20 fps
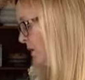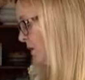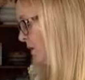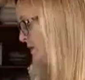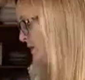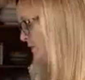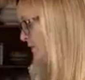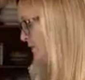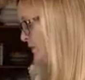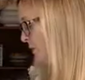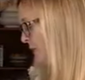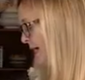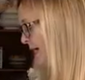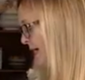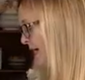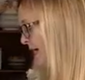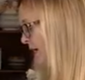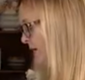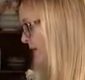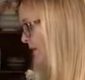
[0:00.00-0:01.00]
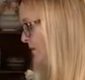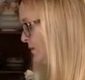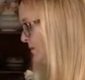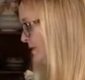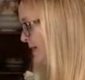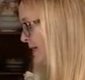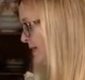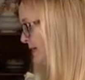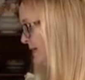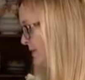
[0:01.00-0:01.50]
silverware, the
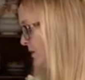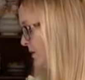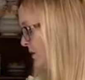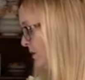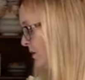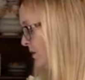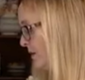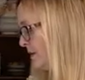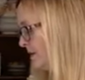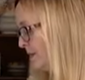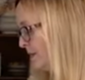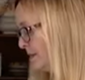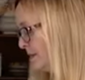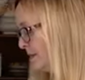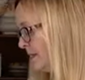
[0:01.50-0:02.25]
utensils.